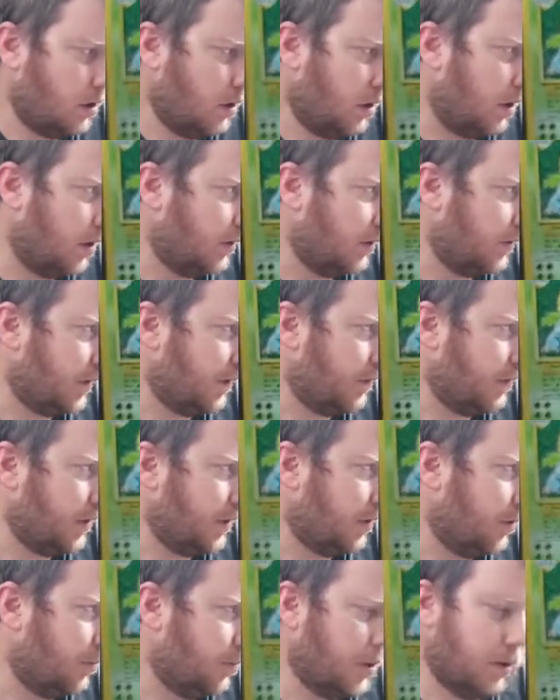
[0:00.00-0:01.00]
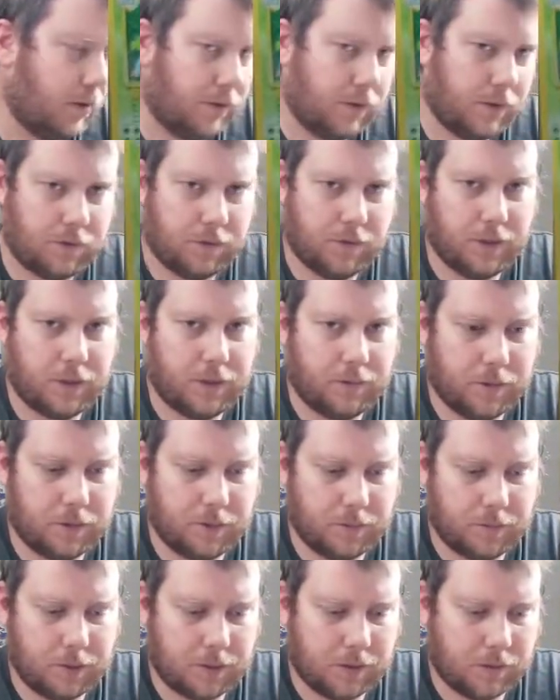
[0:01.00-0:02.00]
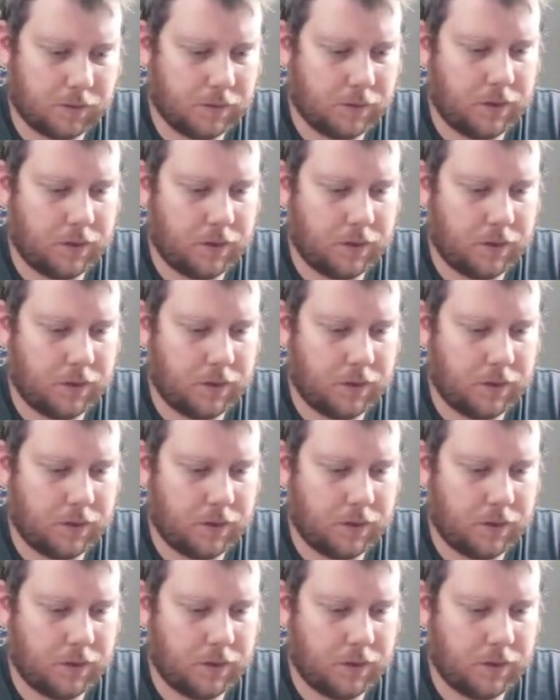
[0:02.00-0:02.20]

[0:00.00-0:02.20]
I don't even have the other part of the trade with me.